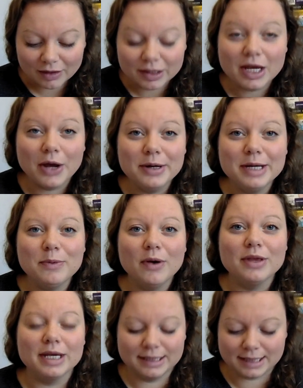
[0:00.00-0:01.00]
The only
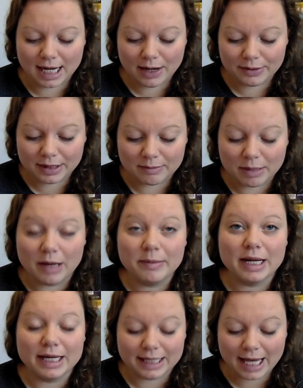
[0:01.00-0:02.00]
one that is down at the
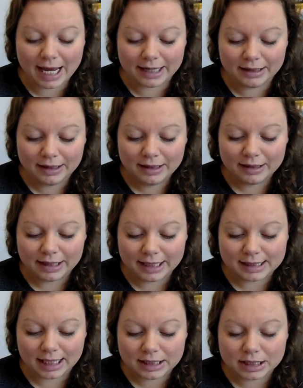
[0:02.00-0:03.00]
moment, again,
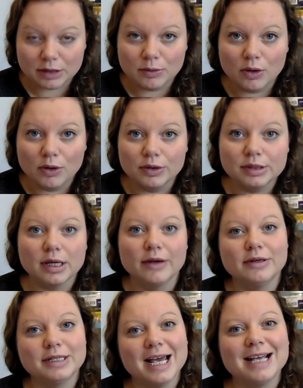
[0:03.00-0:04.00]
these last two are
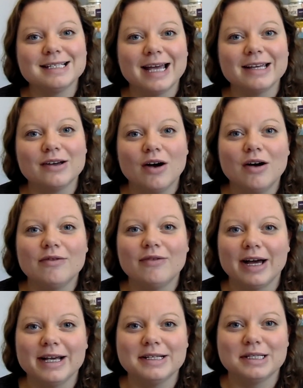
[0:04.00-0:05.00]
also shares that I got
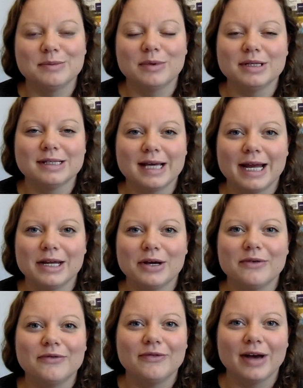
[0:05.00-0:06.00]
via someone signing
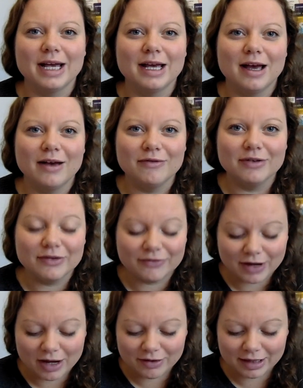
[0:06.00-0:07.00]
up via a
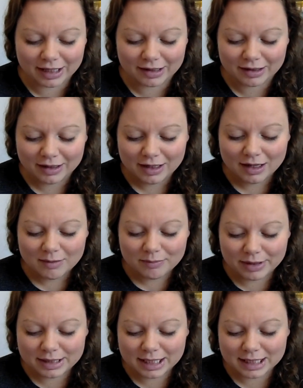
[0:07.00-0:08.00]
referral link.
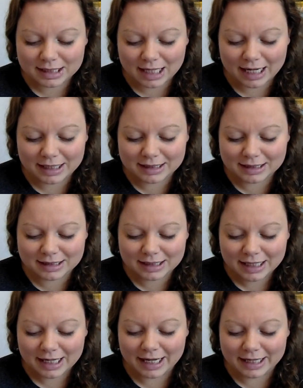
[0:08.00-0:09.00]
British Land
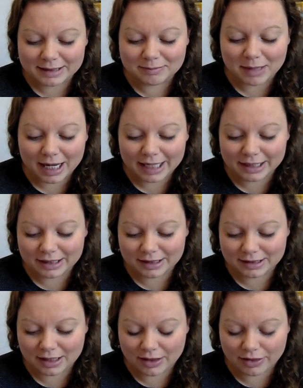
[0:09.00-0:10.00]
is
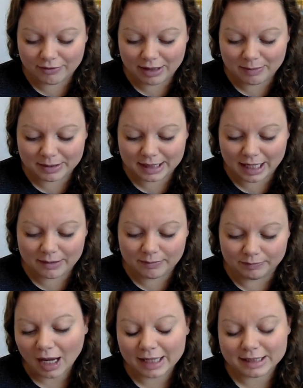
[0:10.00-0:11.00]
minus 3%.
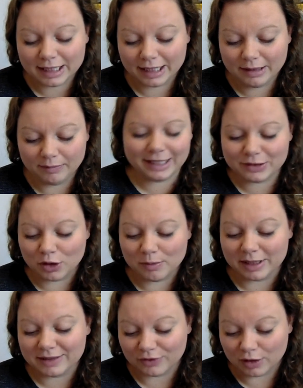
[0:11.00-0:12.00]
Actually, it's
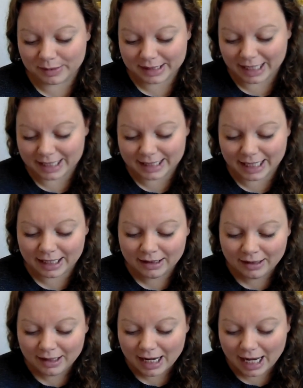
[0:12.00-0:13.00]
almost 4%, isn't it?
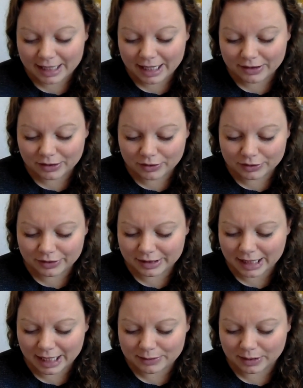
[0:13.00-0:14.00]
And then the
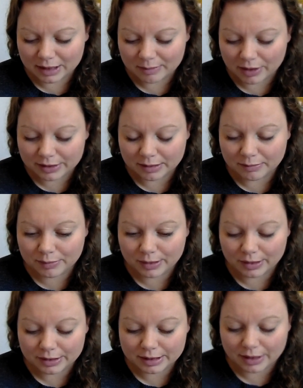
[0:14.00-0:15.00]
Countryside one at the bottom,
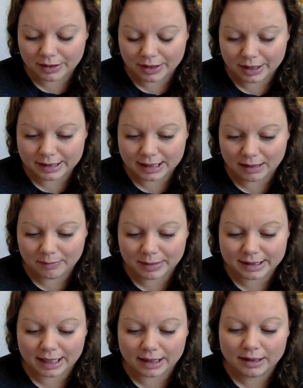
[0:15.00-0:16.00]
plus
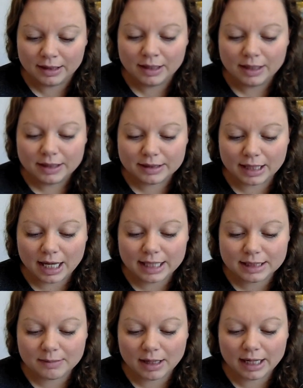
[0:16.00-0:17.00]
13%. So that
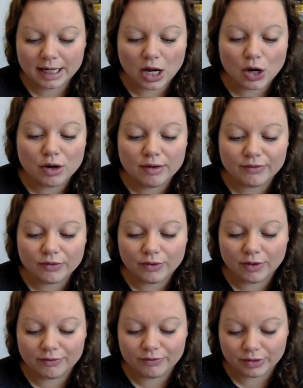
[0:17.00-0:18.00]
is my
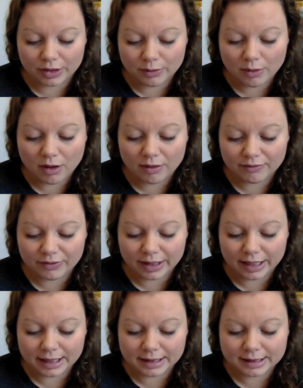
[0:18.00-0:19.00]
overall view of
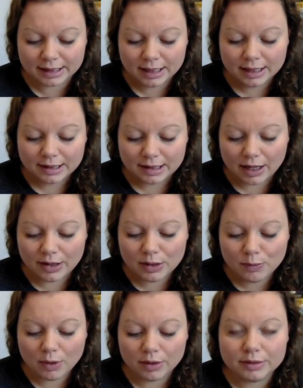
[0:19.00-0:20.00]
these. Now
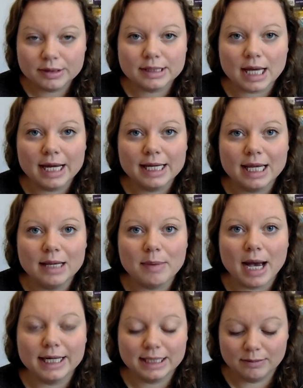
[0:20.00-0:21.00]
the ones I keep
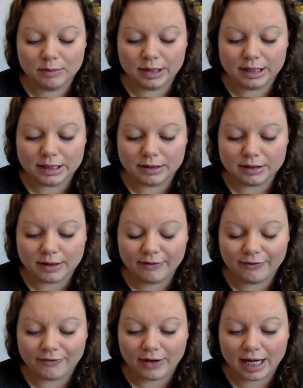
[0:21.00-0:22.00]
adding money to, so
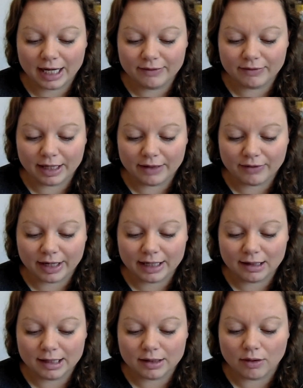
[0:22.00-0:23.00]
Fiverr, if I
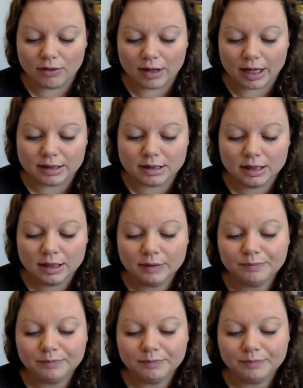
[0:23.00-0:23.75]
click on that,